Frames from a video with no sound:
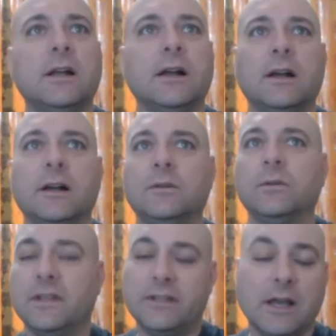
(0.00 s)

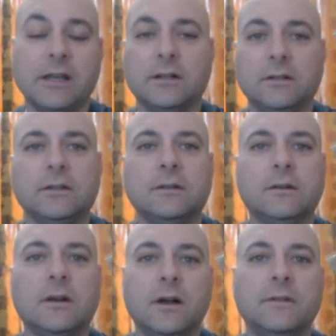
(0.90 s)
or the title
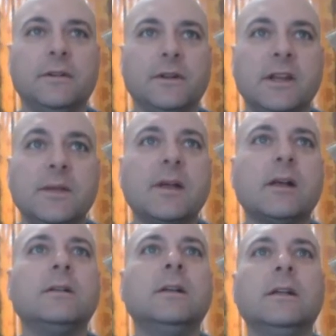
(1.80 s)
of your
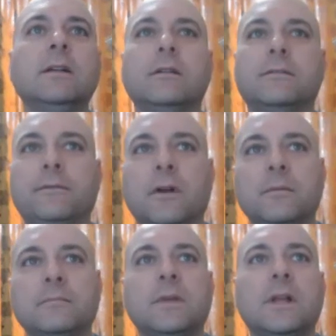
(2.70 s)
email
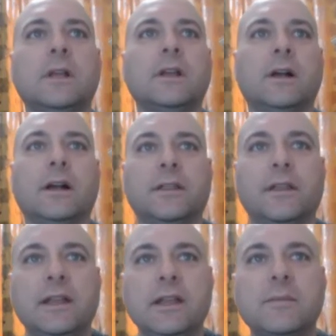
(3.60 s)
from
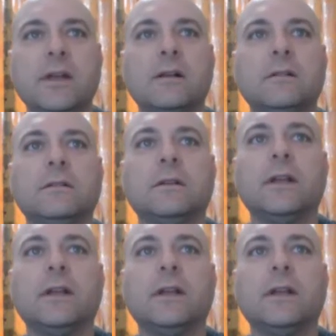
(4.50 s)
the email,